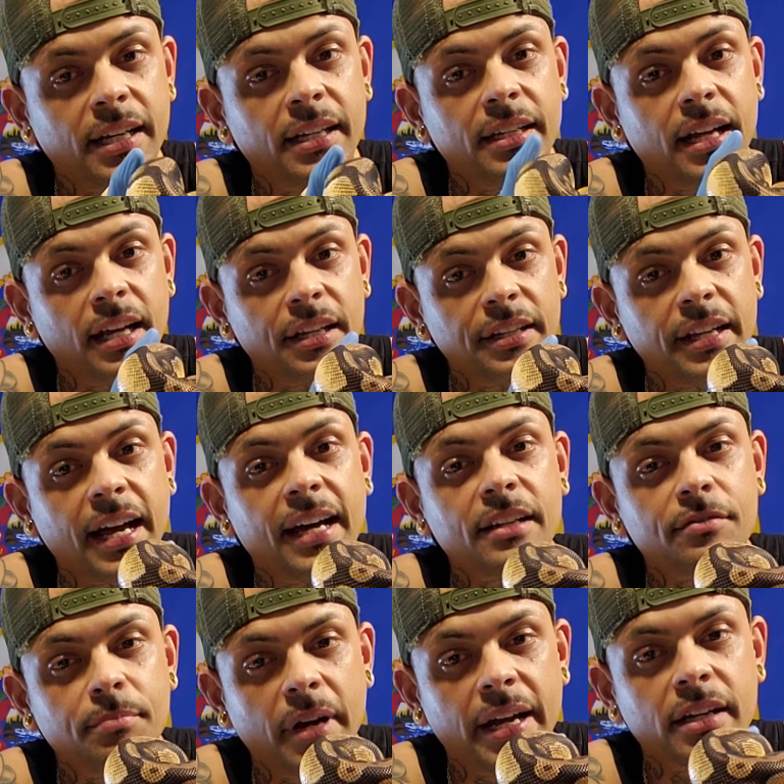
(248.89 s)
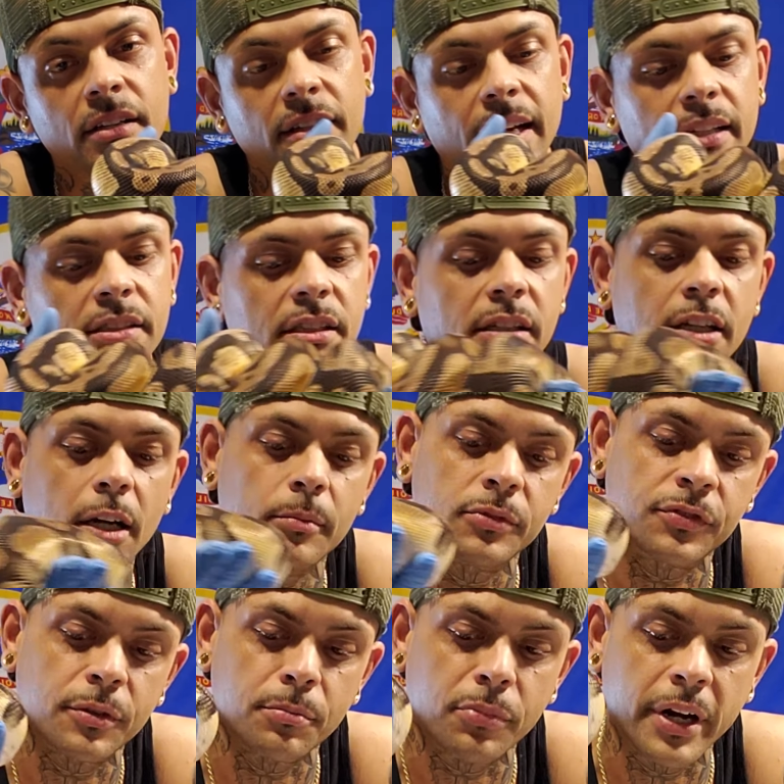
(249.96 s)
And a lot of my collection comes
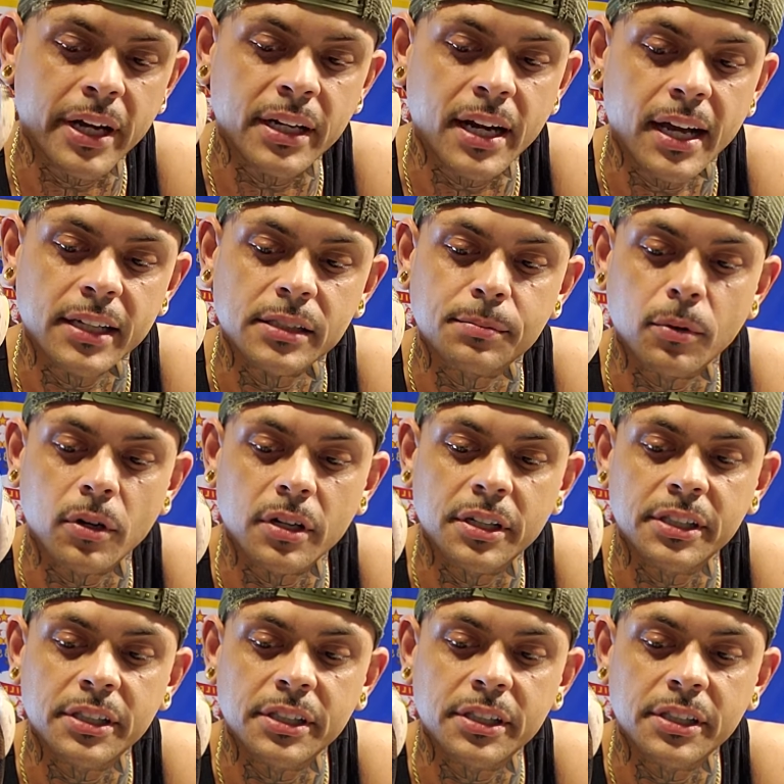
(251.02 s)
from Brandon Osborne.